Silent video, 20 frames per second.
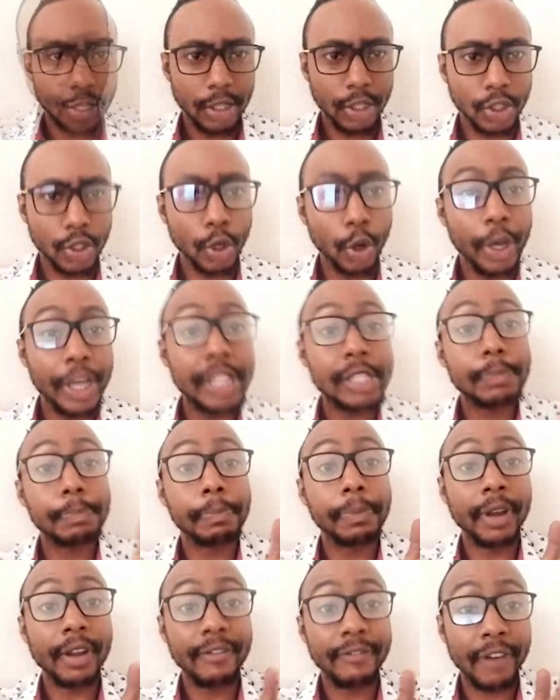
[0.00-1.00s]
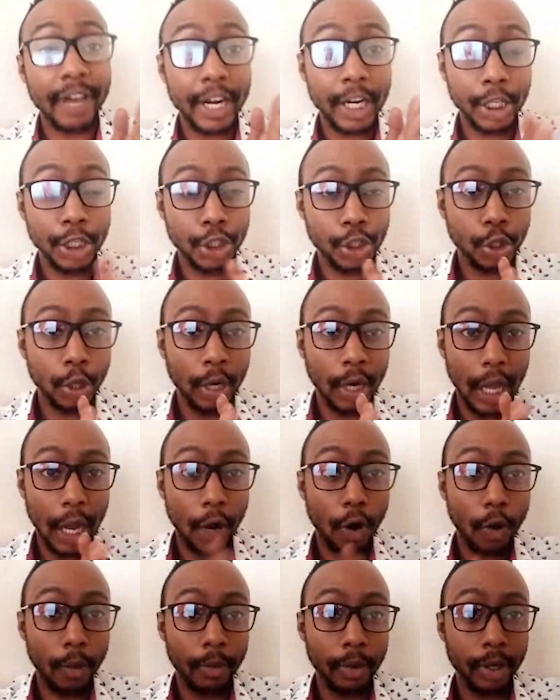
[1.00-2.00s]
So his preferential
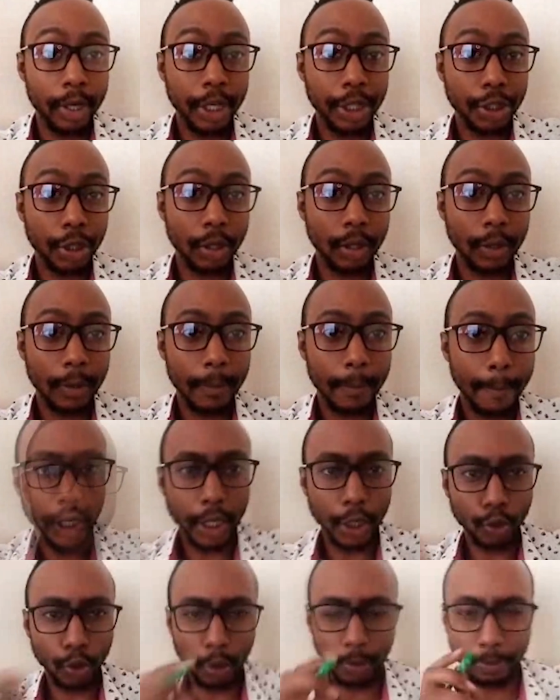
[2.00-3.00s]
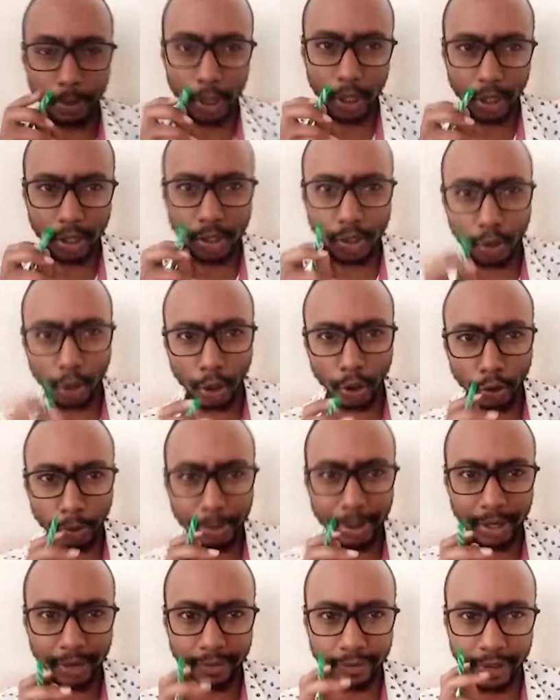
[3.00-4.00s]
accommodation, it's going to
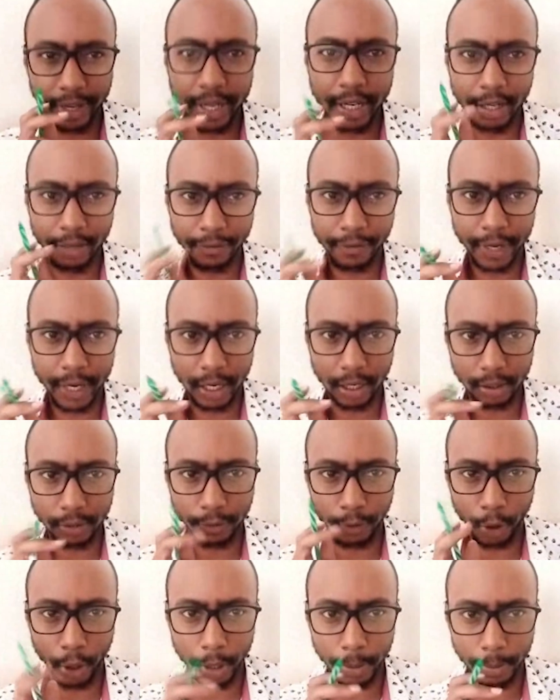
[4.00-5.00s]
be very difficult for